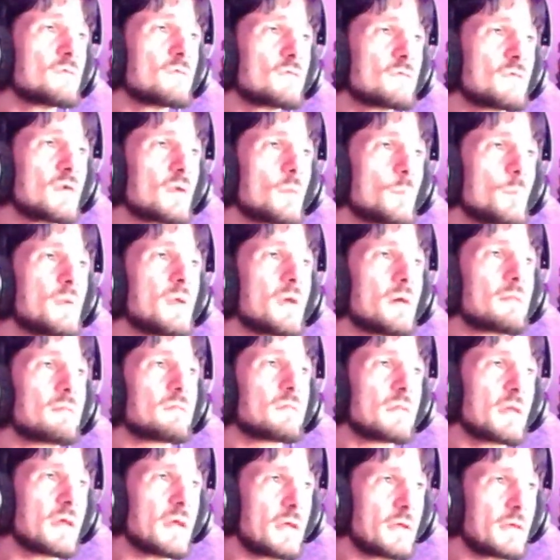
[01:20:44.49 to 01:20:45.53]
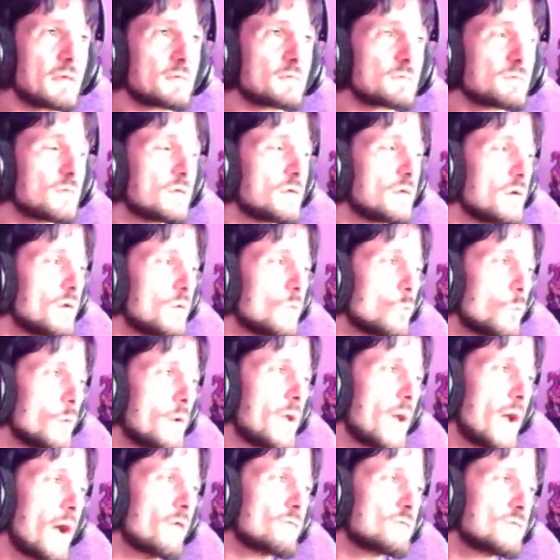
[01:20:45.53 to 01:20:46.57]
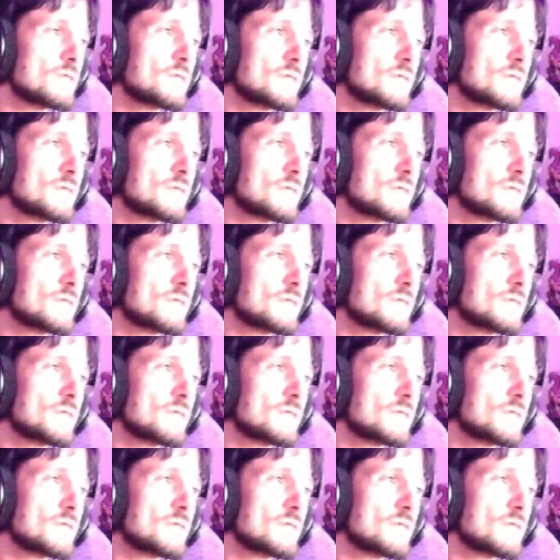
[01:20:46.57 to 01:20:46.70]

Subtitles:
is going to be a thing, we have to